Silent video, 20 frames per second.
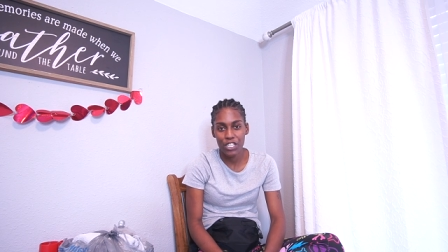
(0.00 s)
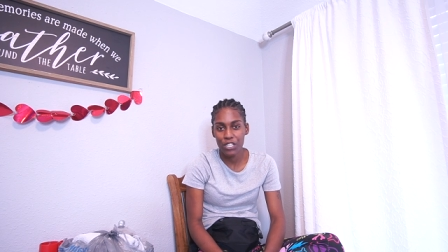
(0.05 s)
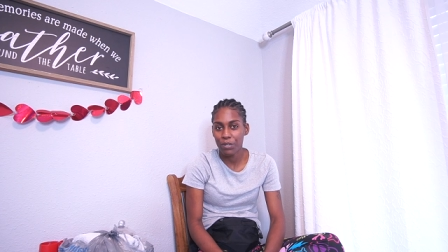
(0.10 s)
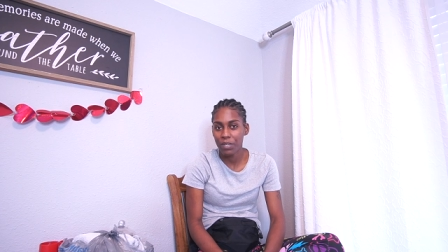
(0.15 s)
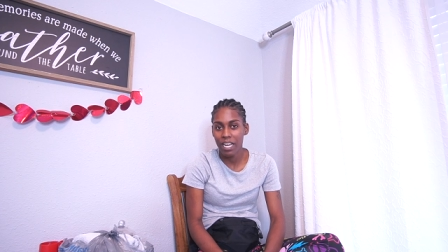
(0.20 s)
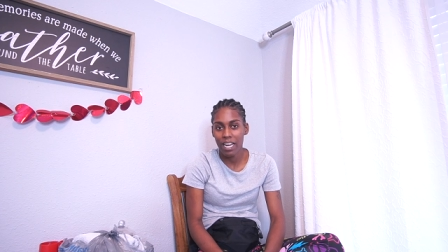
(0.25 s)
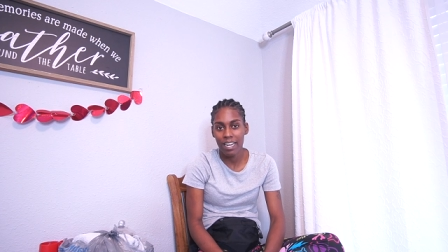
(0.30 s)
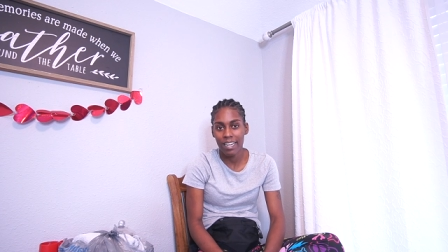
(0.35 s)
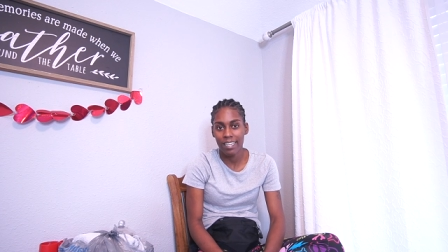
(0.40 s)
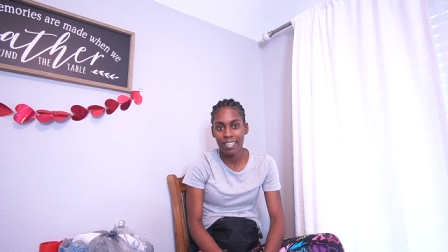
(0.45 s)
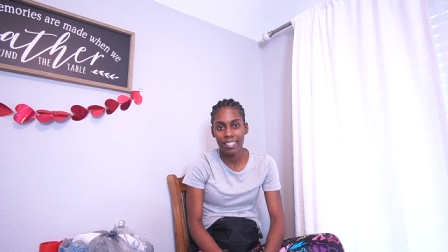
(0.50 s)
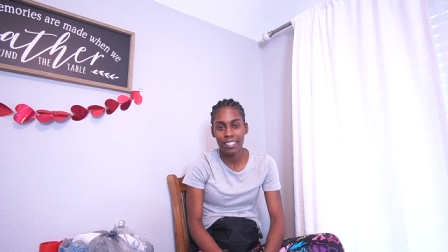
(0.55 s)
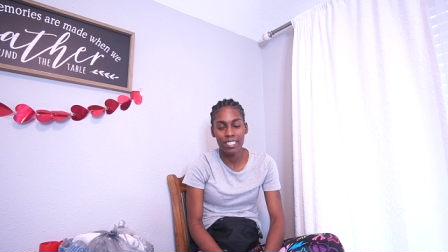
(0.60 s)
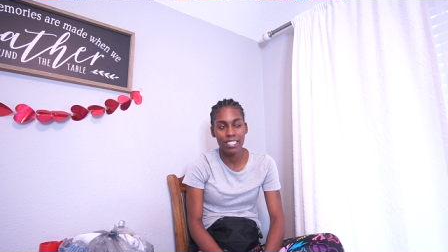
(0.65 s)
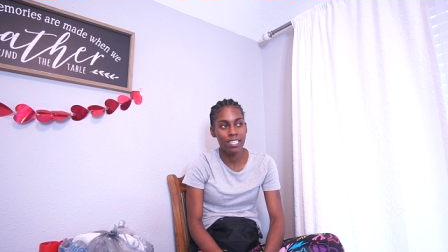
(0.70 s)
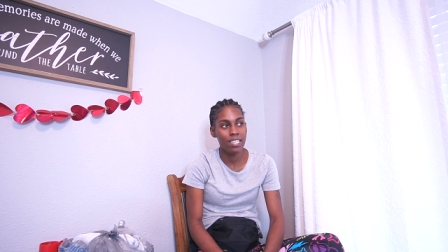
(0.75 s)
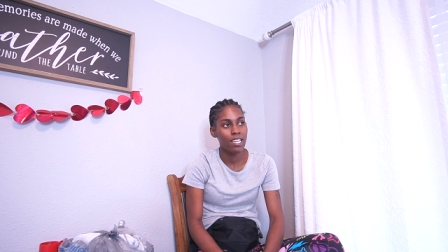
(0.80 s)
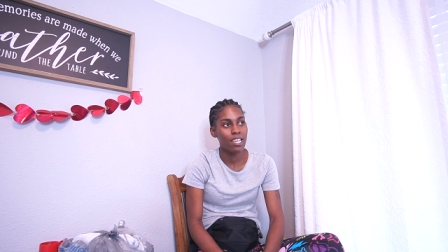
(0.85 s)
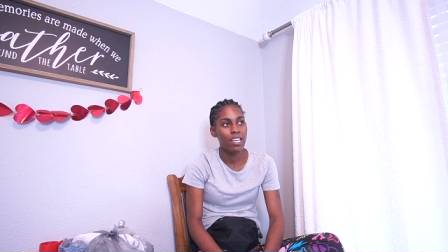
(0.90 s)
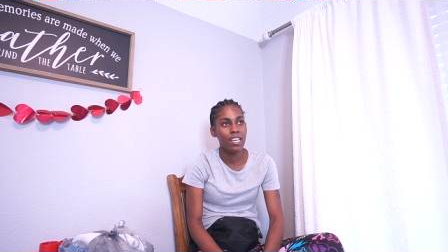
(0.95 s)
you
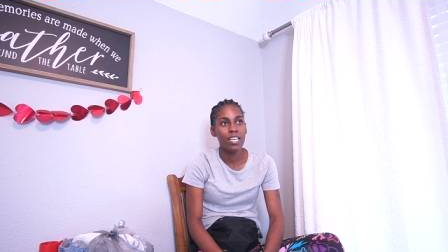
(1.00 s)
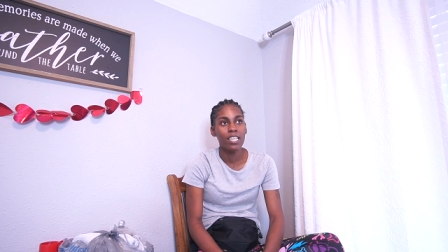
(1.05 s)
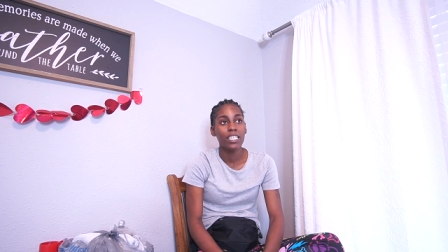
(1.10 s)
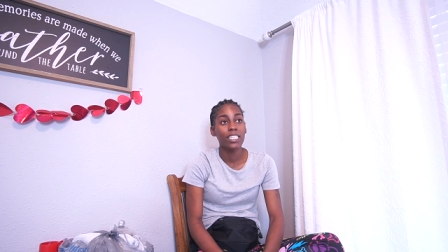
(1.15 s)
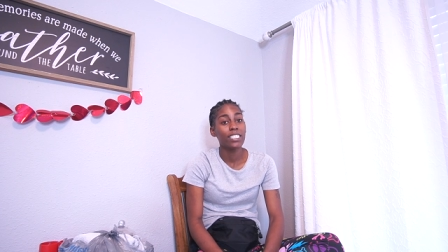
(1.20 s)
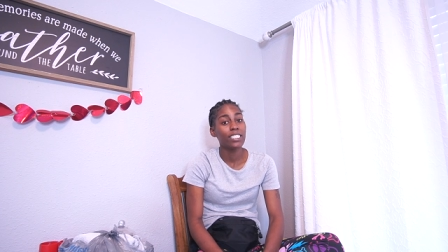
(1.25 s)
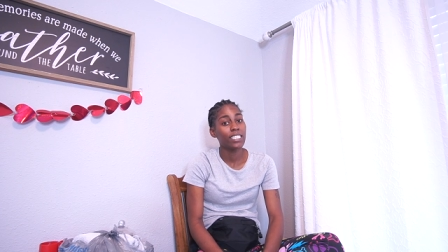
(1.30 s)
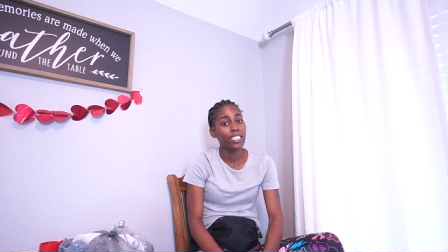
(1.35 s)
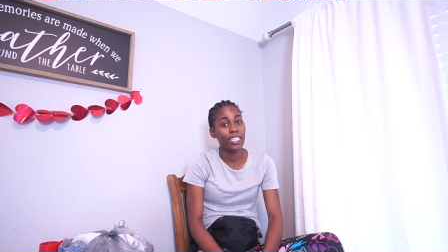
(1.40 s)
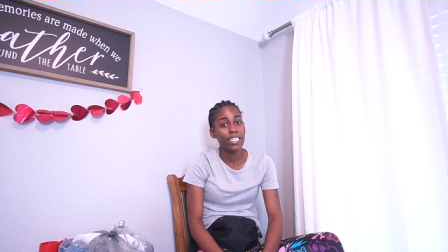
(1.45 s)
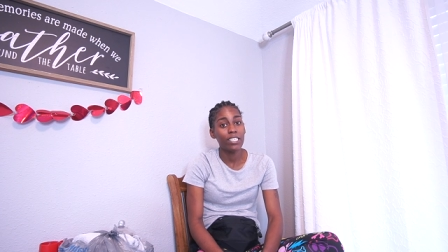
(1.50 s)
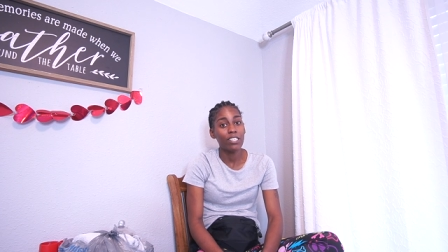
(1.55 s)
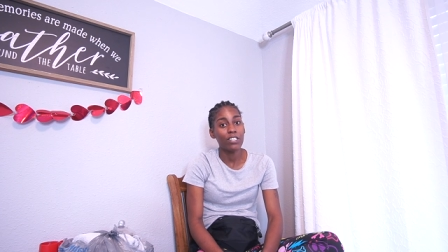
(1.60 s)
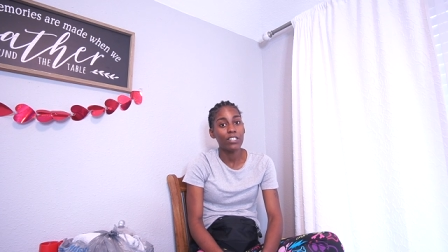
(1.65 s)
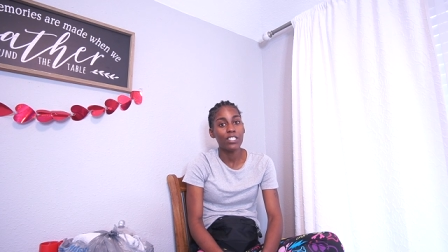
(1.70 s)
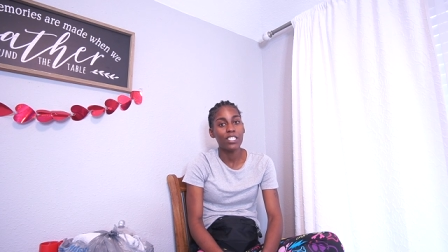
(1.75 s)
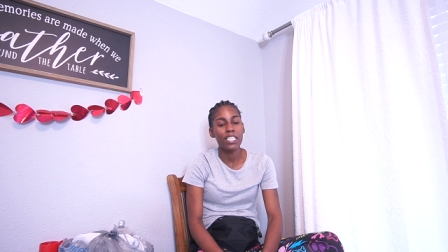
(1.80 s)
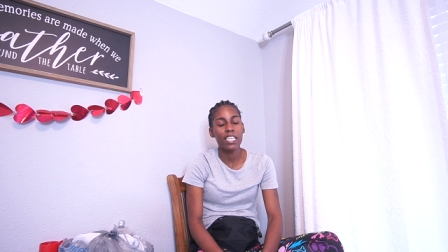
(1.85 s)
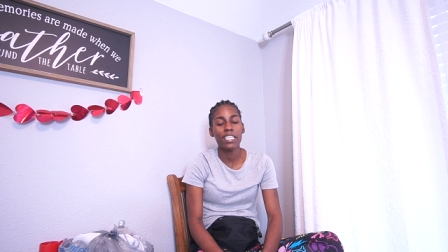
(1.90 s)
guys, years.